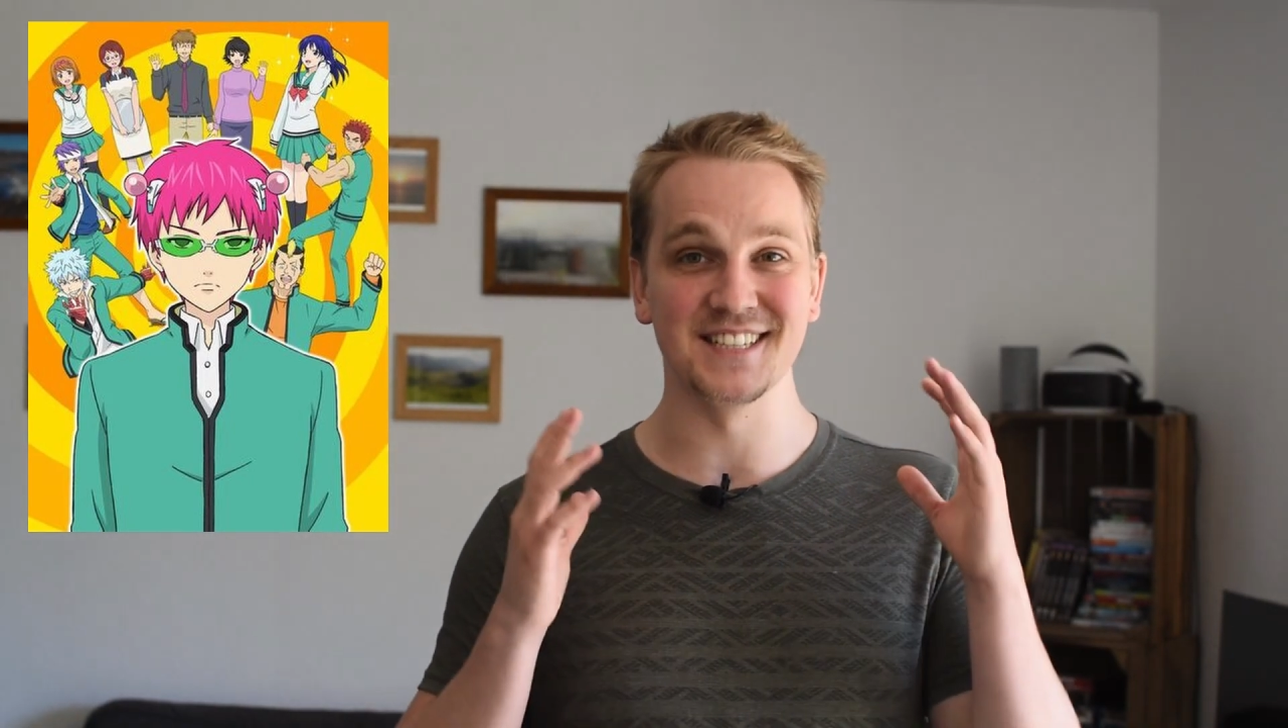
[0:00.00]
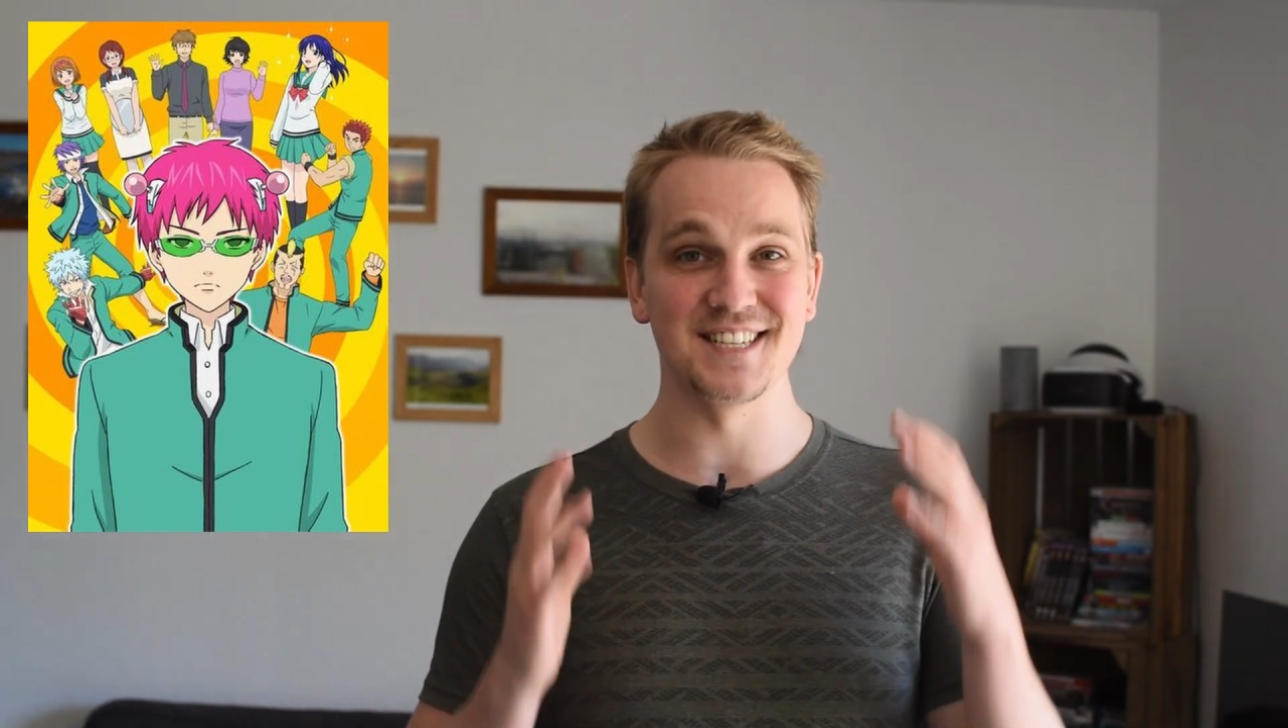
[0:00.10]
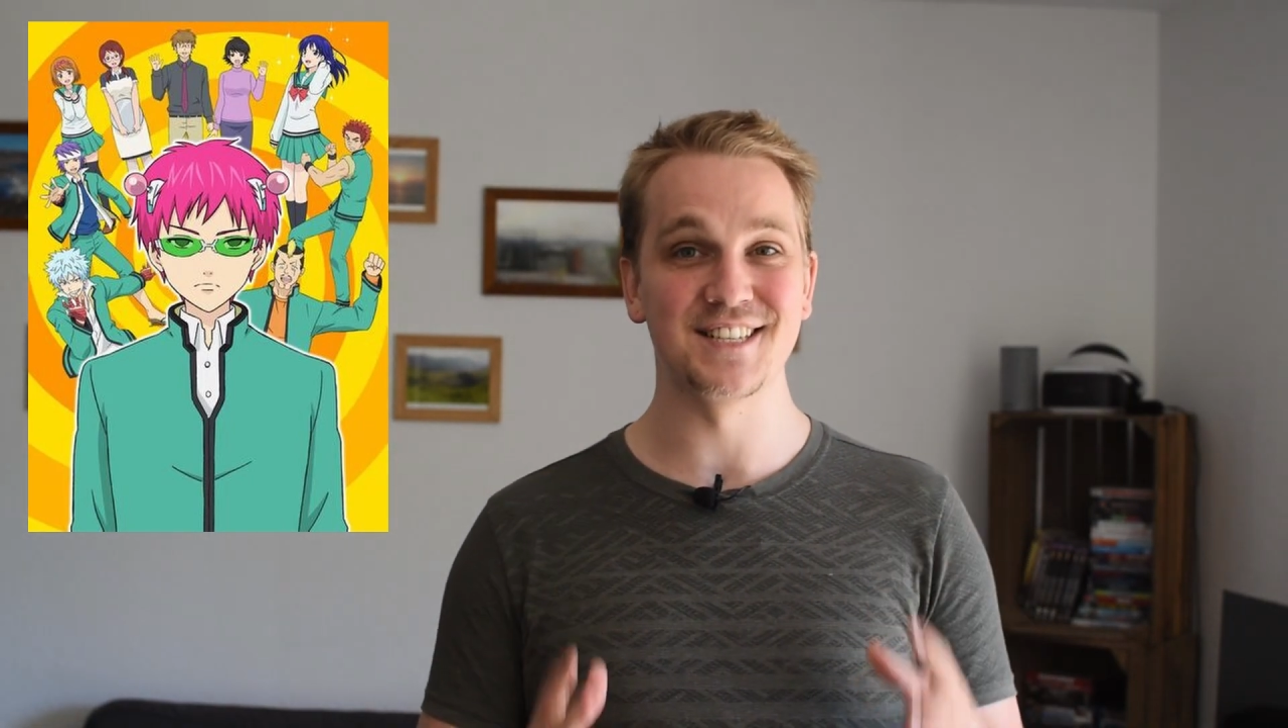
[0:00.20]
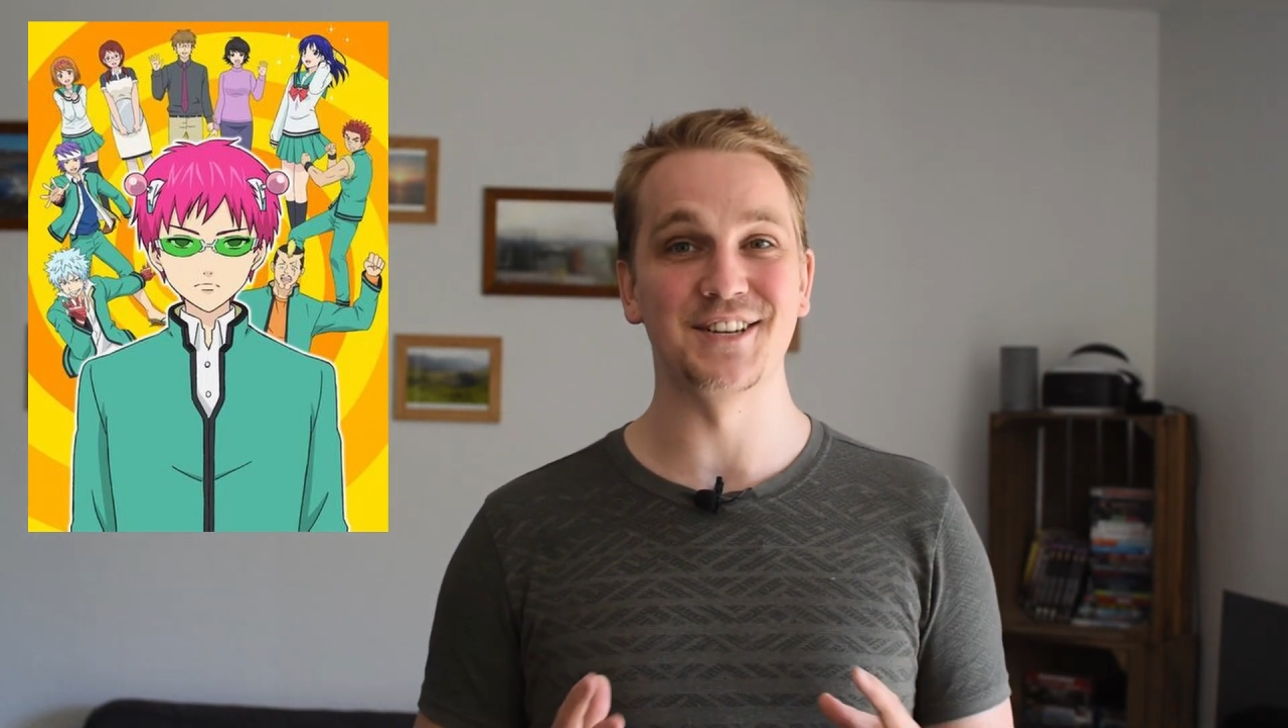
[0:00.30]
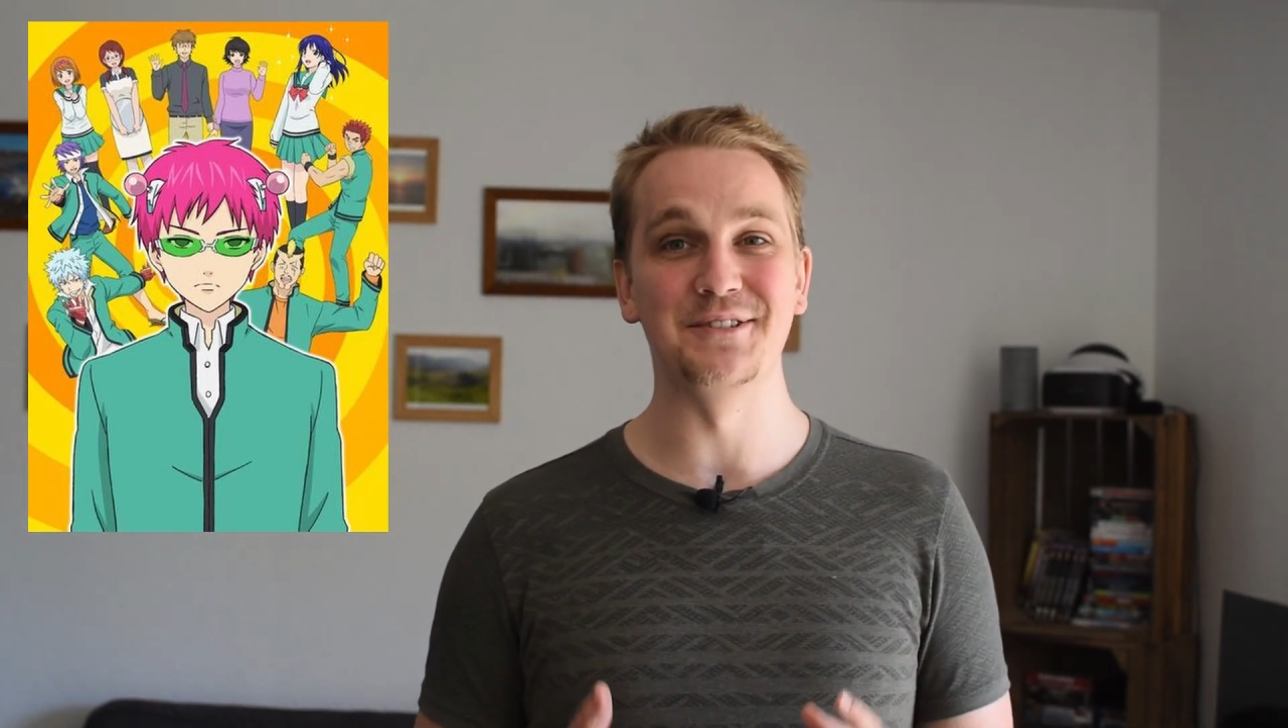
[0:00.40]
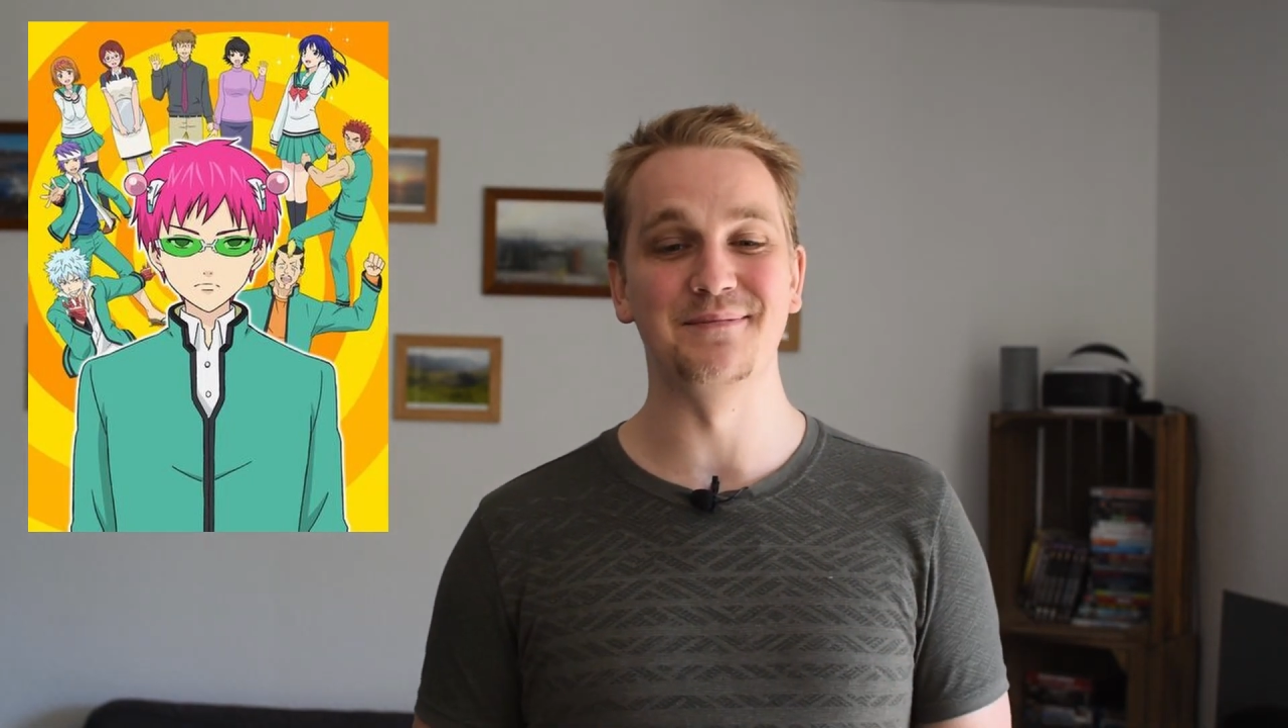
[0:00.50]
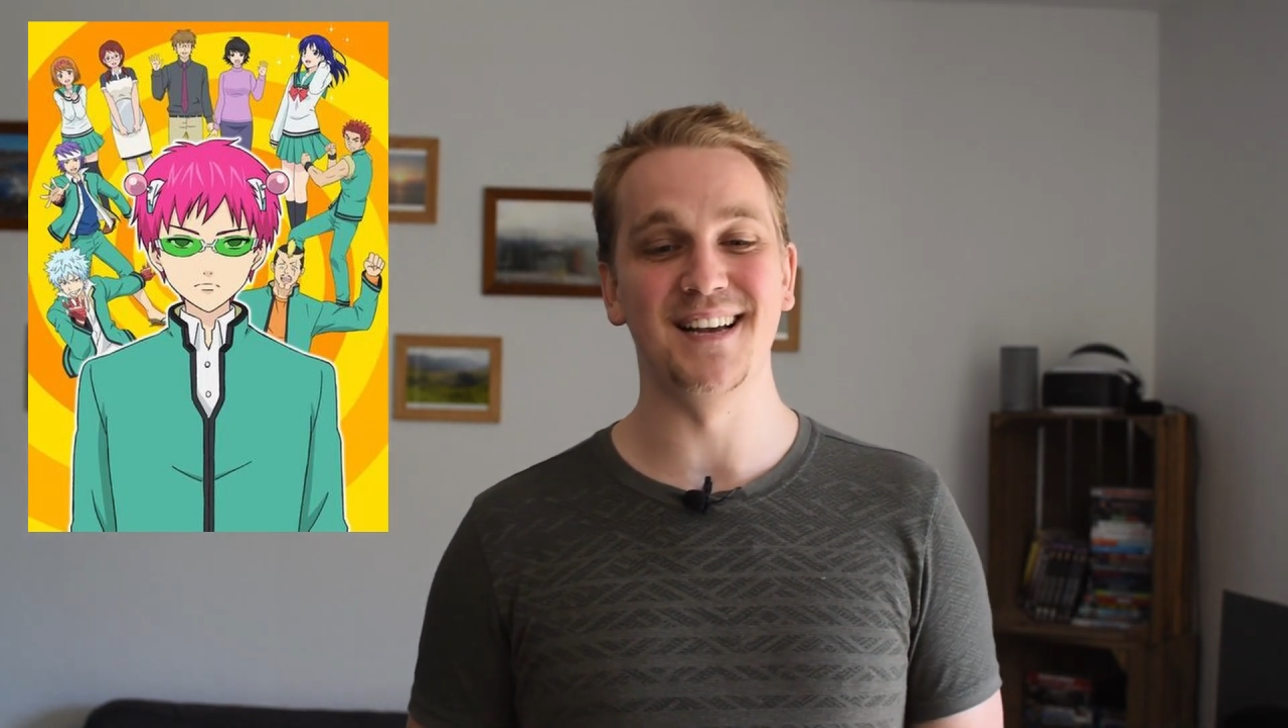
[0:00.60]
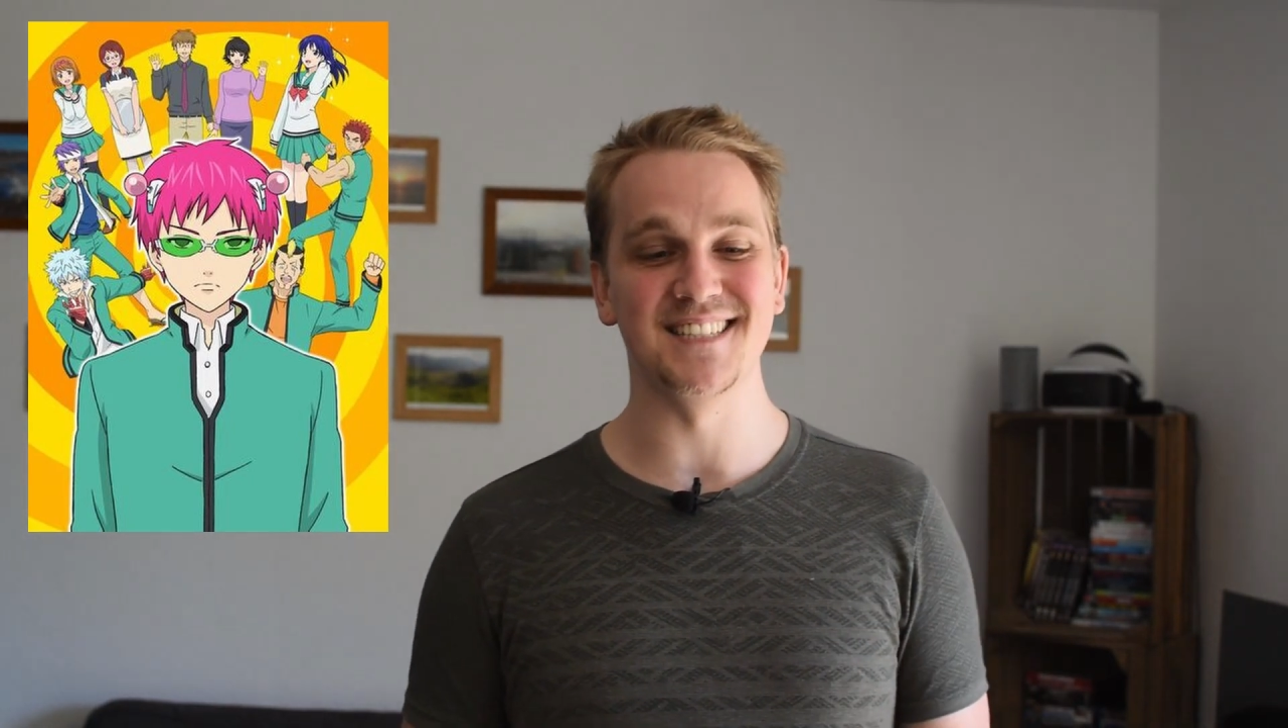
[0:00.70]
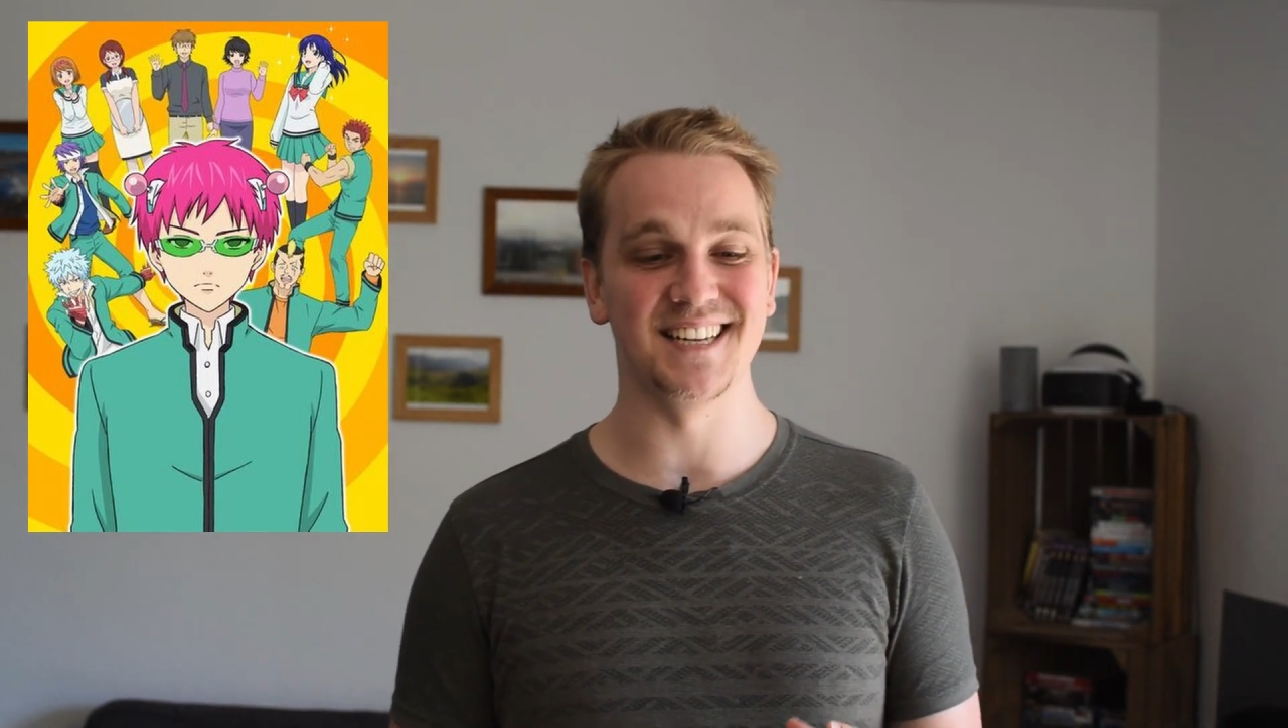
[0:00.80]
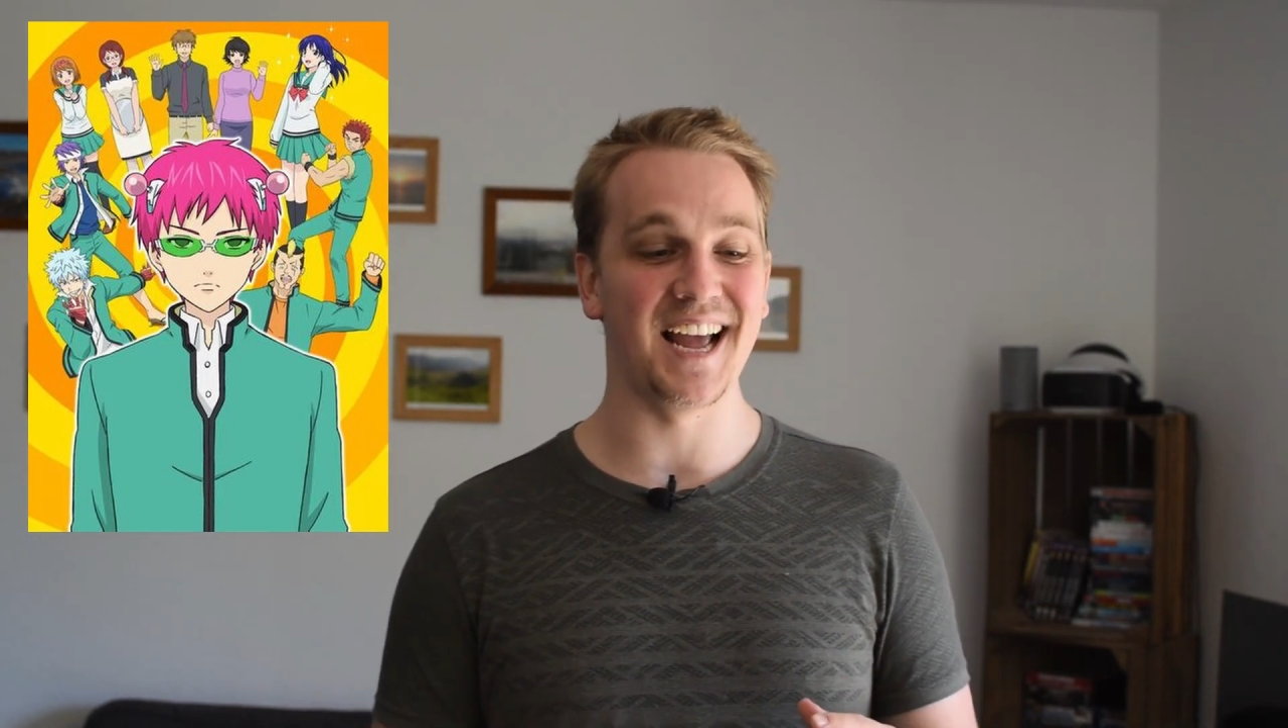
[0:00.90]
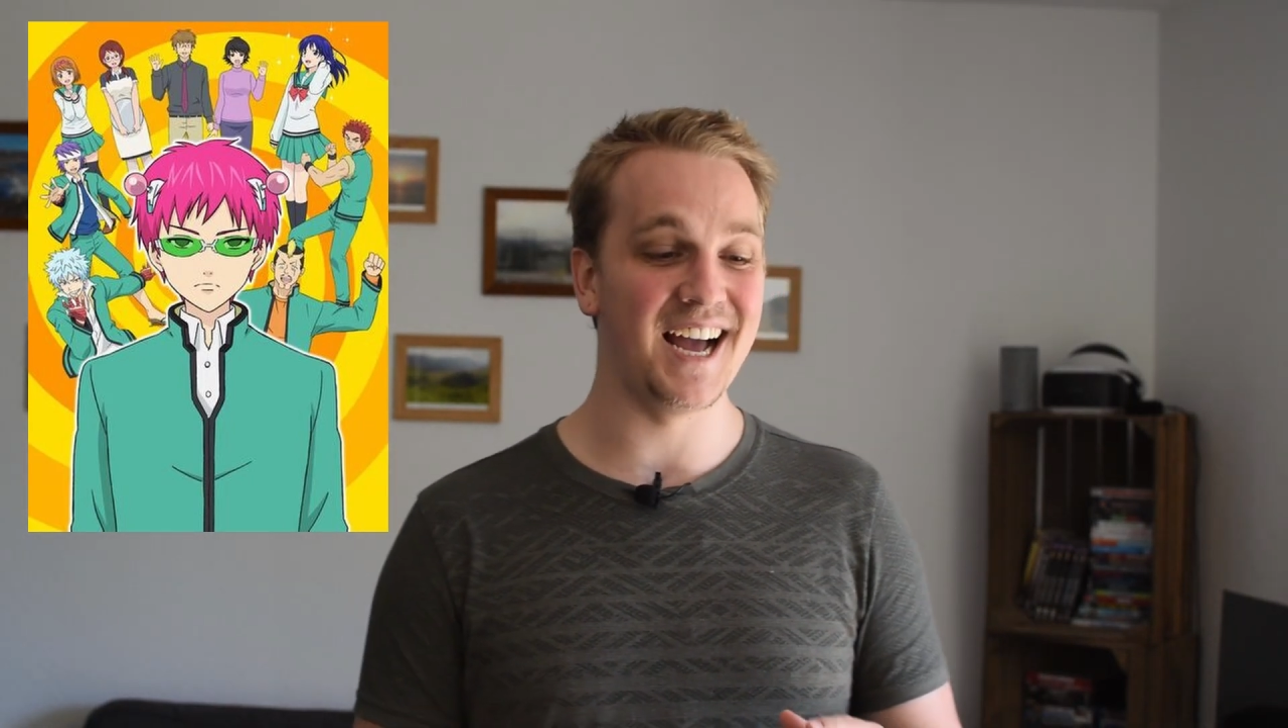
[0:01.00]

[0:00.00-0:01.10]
is so amazing.